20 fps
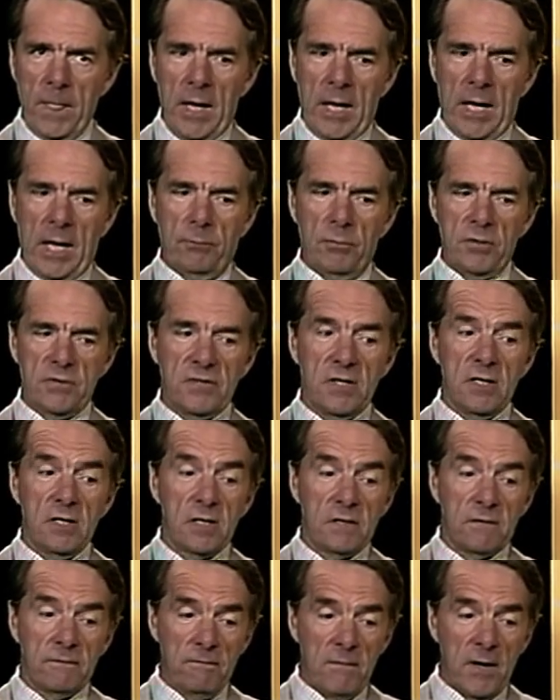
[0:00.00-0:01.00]
And we see
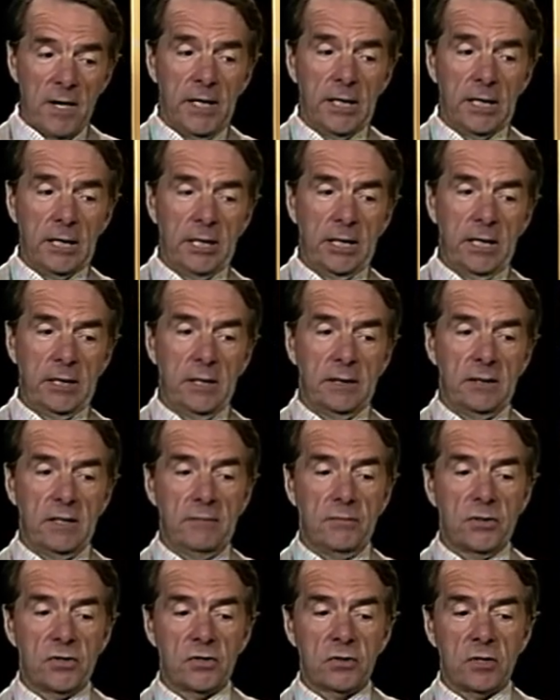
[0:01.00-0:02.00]
this very clearly
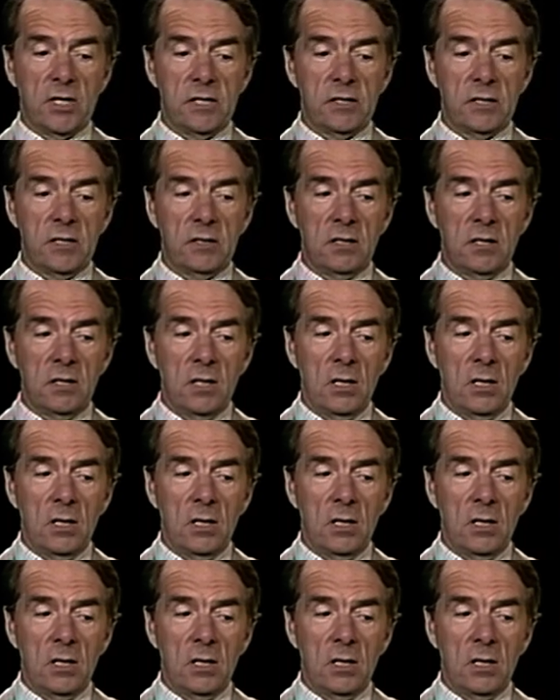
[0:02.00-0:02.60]
demonstrated